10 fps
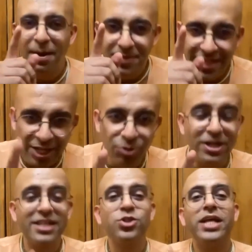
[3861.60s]

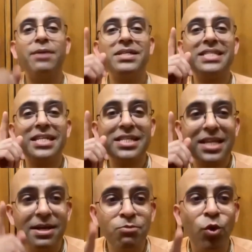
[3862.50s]
Absolutely. So that means it
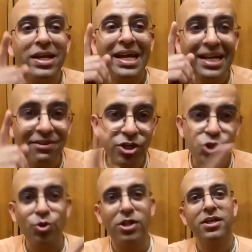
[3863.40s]
is more
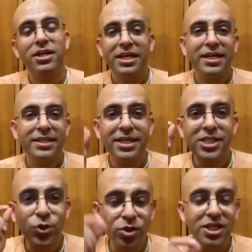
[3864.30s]
individual.
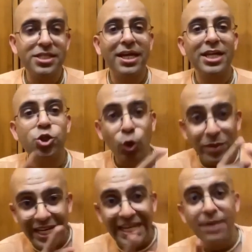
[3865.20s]
There is no such thing as
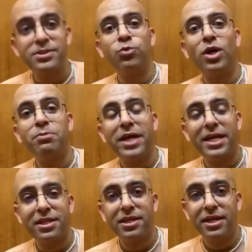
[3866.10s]
so many names in one
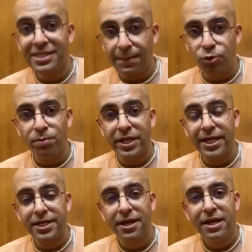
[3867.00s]
breath is
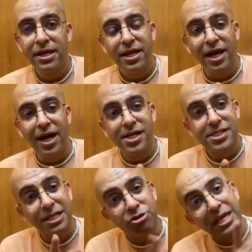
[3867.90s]
appropriate.
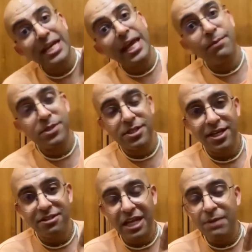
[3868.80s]
So three
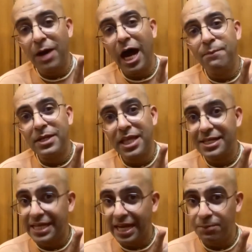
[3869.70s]

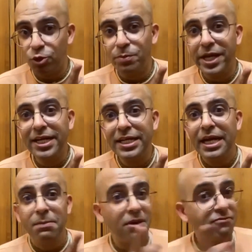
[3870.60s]
Mahamantras are appropriate,
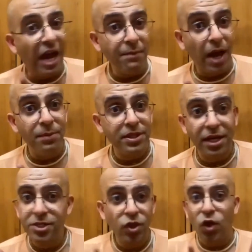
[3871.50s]
but 5
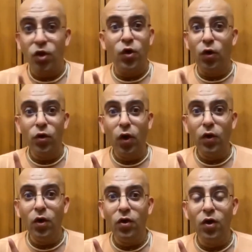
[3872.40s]
Mahamantras? No. No,